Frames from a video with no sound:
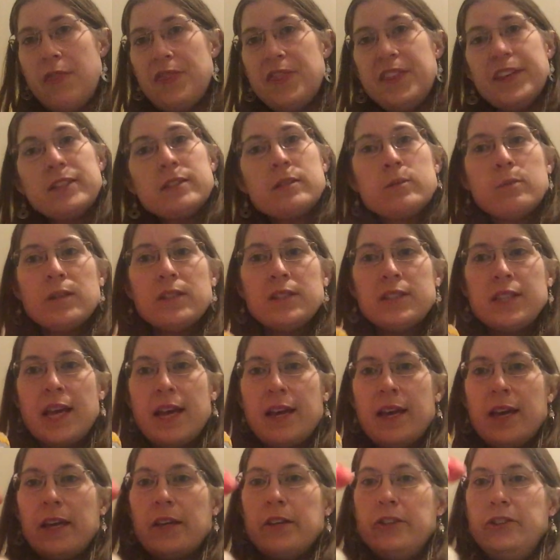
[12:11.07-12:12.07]
this was
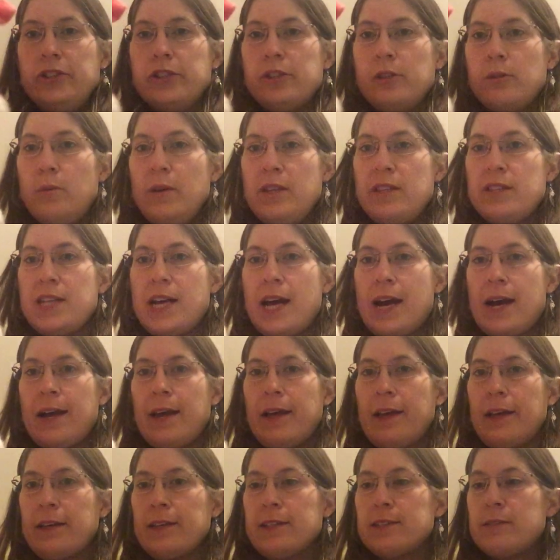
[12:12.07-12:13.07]
a new with
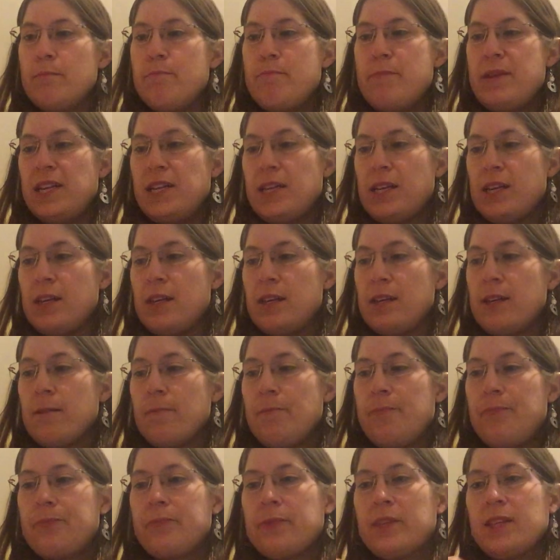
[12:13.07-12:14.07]
tags mini
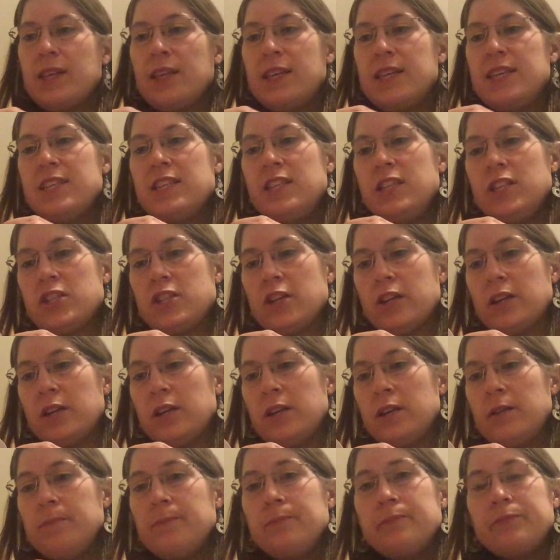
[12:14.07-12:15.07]

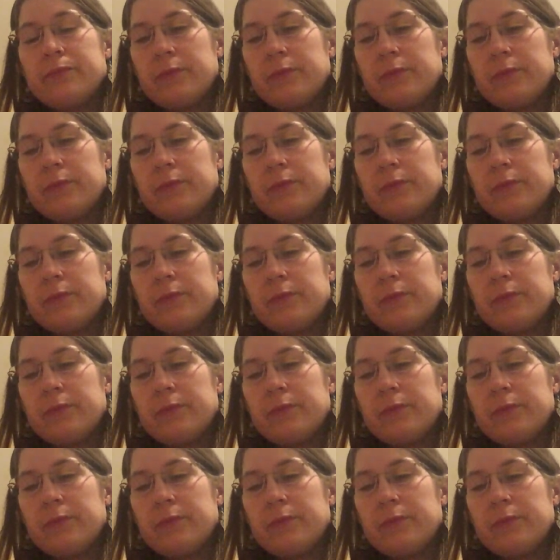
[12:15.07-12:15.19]
Easter